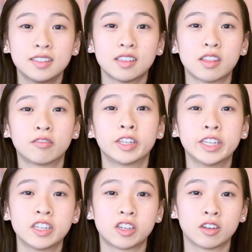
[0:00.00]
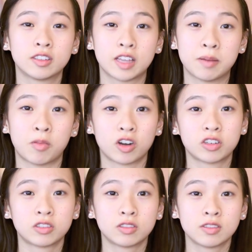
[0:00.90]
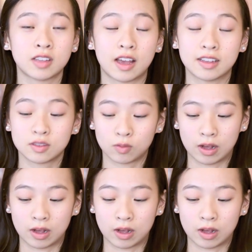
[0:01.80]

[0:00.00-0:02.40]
There's three shirts at Marshalls as